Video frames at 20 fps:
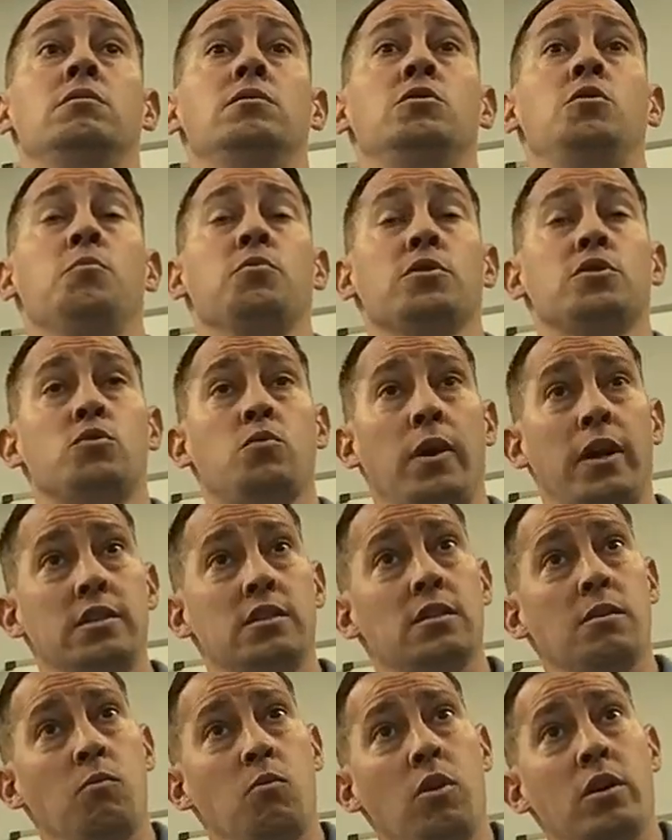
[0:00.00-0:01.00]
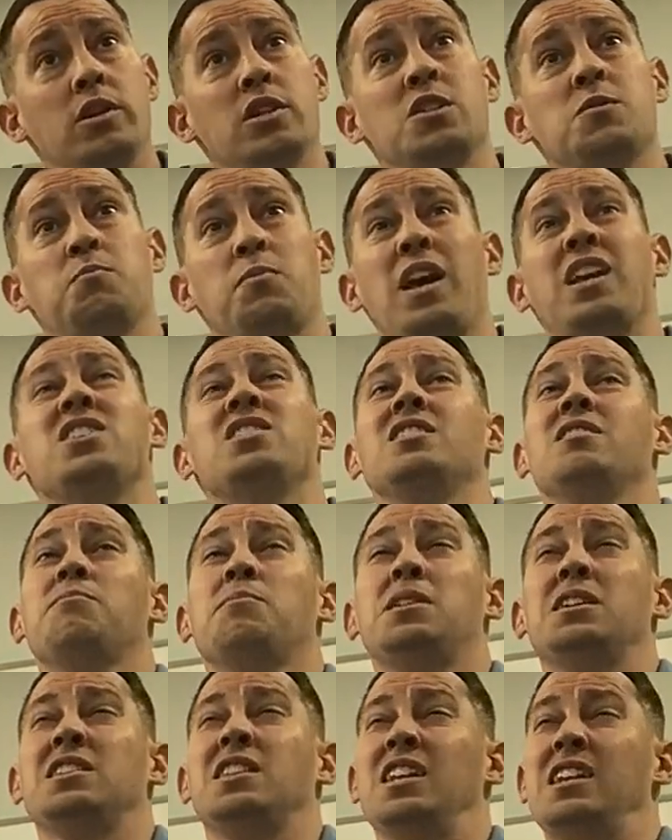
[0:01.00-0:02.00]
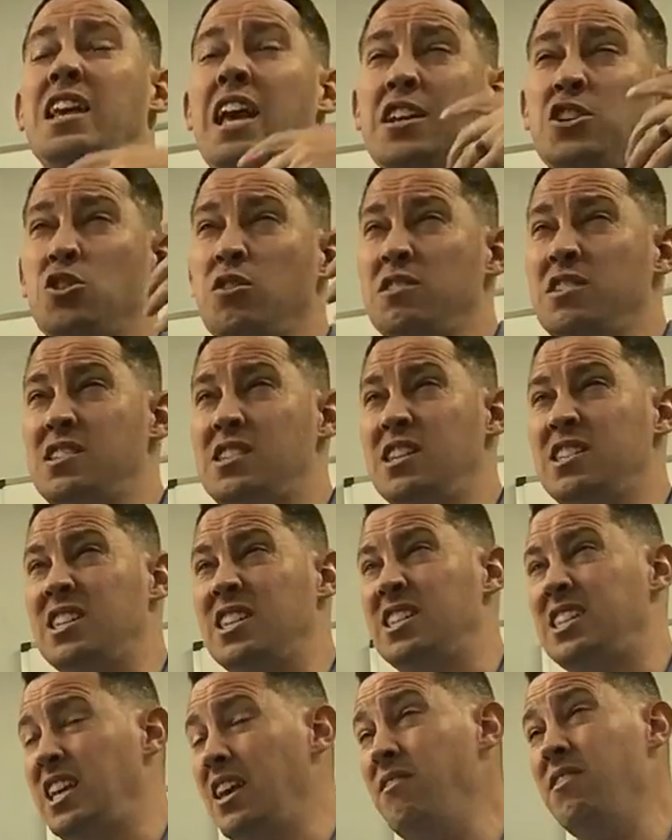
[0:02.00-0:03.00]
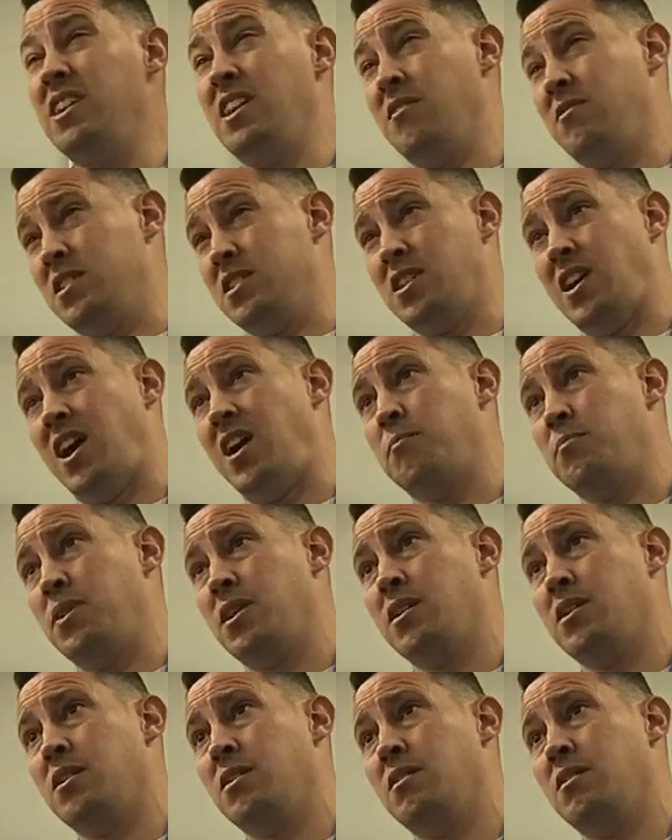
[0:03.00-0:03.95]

to persuade someone, especially because of the nature of the sensitivity of the topic?